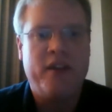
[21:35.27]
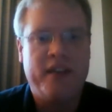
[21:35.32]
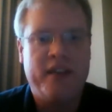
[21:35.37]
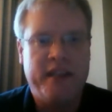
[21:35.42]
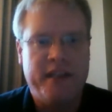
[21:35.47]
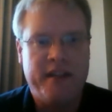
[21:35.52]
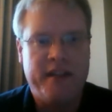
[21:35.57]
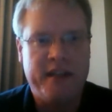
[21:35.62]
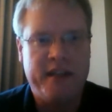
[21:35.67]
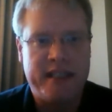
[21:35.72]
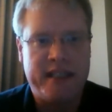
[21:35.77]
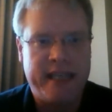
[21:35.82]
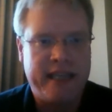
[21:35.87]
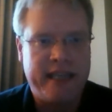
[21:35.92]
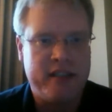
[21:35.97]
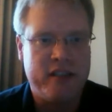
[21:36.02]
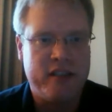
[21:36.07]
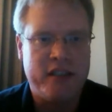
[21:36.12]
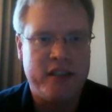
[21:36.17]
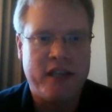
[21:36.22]
the
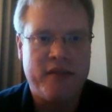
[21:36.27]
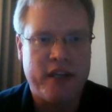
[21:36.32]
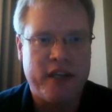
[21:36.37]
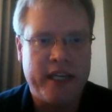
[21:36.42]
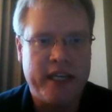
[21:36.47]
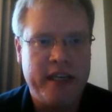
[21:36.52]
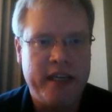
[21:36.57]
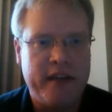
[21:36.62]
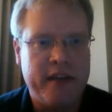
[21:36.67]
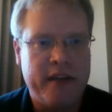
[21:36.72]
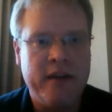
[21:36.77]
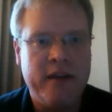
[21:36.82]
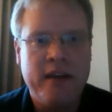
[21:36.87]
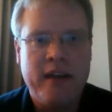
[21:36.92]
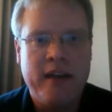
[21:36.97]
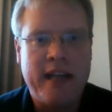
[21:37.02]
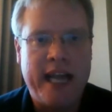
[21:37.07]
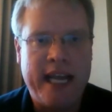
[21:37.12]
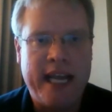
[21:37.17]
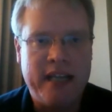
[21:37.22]
standards effort here,
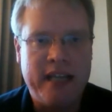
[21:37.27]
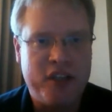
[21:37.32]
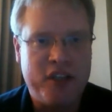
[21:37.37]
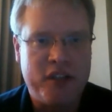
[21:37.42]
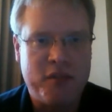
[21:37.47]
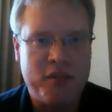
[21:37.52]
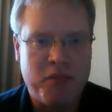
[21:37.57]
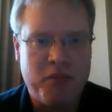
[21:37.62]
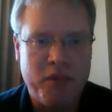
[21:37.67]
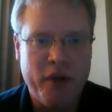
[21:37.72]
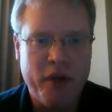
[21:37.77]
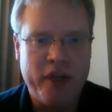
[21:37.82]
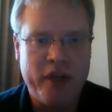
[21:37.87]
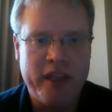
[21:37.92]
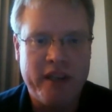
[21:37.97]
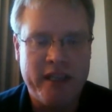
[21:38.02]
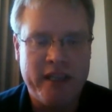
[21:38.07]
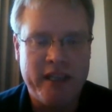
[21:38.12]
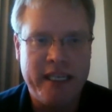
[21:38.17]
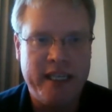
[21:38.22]
and just promoting
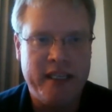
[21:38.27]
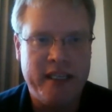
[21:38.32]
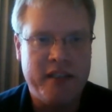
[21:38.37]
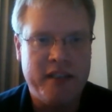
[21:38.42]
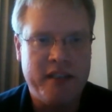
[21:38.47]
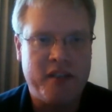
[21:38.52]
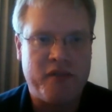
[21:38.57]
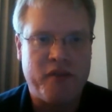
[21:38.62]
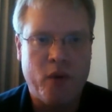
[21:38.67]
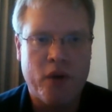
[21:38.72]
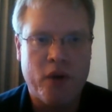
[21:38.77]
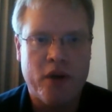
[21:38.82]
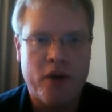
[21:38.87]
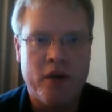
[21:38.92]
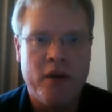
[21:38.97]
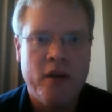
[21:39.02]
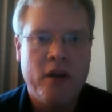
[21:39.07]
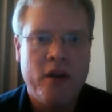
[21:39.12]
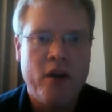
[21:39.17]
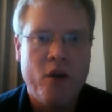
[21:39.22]
the needs
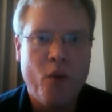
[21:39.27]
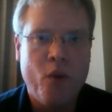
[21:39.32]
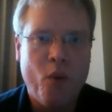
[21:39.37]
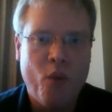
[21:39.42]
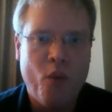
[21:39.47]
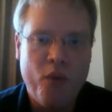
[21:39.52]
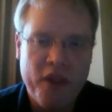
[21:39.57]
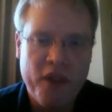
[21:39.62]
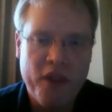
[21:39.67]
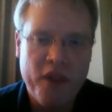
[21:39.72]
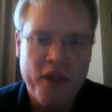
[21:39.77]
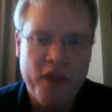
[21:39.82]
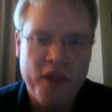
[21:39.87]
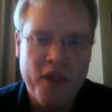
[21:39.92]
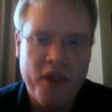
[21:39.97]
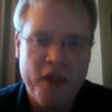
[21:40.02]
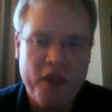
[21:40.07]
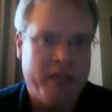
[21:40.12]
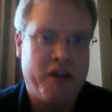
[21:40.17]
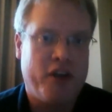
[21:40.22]
for the
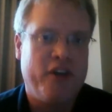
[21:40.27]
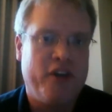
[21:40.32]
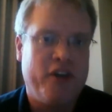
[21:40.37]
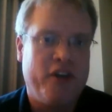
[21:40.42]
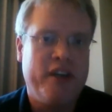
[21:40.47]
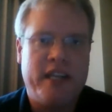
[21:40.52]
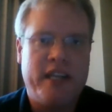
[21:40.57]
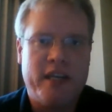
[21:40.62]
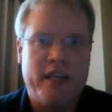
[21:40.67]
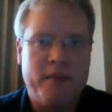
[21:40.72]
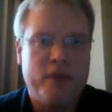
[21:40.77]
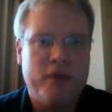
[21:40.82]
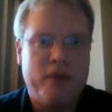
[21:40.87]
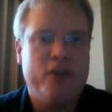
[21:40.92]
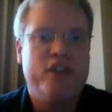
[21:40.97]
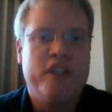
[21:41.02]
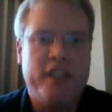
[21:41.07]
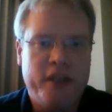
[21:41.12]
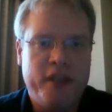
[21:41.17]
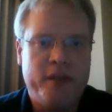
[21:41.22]

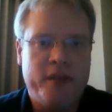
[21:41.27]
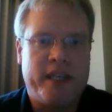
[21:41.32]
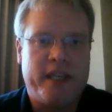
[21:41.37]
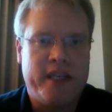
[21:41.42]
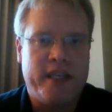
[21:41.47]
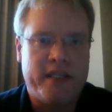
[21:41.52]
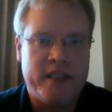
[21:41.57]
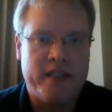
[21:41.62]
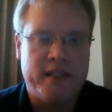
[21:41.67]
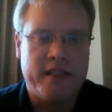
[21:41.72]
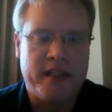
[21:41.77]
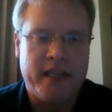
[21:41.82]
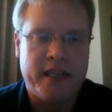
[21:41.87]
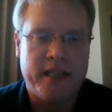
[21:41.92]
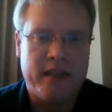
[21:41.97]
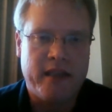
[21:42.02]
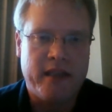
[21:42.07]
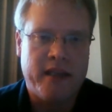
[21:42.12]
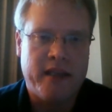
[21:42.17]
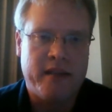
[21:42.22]
current and emerging use
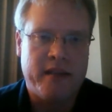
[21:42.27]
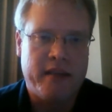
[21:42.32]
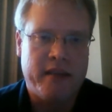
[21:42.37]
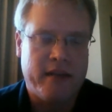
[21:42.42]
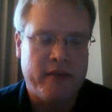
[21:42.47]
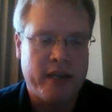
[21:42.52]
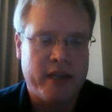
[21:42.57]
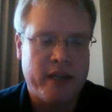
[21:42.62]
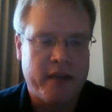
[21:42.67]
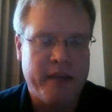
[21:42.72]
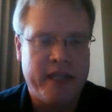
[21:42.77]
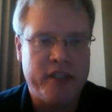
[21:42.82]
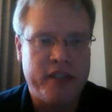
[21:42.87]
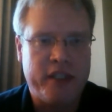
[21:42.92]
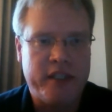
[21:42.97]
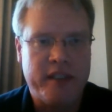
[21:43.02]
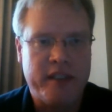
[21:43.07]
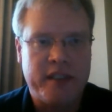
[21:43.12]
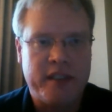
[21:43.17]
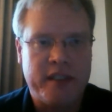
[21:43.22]
cases that
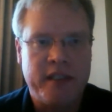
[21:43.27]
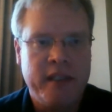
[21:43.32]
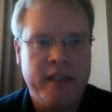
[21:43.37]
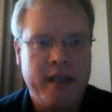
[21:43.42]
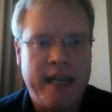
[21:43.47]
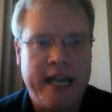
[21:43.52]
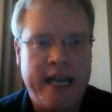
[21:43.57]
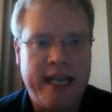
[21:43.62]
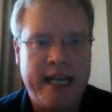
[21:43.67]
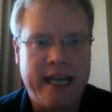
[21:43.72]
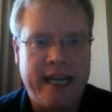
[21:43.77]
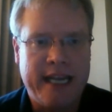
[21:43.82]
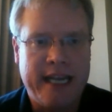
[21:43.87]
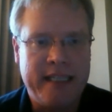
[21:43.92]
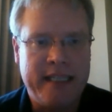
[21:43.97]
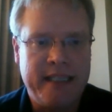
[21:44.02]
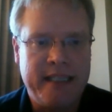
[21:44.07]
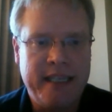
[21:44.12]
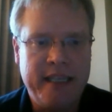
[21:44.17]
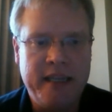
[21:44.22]
Rick mentions.
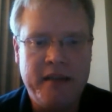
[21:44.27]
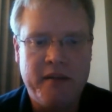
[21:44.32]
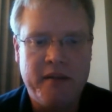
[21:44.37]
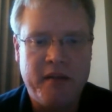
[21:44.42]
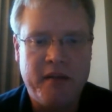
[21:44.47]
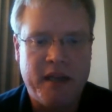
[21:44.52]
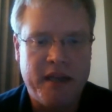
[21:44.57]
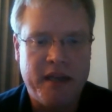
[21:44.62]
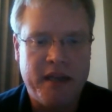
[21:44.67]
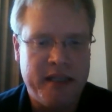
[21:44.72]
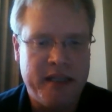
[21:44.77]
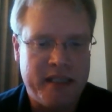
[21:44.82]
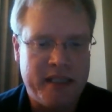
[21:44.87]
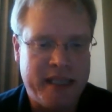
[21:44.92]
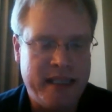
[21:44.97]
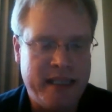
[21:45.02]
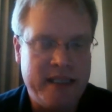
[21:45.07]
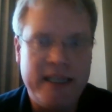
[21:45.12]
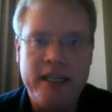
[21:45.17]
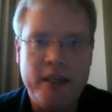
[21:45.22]
And I see
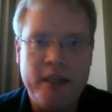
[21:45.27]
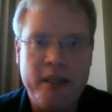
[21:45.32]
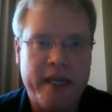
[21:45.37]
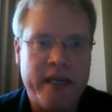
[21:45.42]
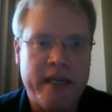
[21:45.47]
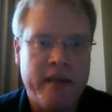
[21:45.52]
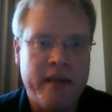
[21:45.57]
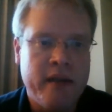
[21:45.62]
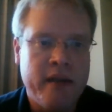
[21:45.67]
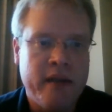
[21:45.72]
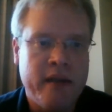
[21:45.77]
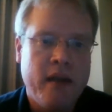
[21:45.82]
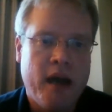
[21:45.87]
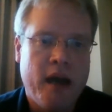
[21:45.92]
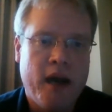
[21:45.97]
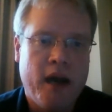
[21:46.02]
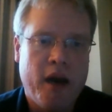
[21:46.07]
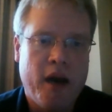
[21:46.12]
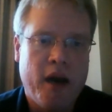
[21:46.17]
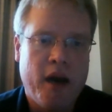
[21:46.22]
this
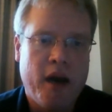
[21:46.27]
continuing,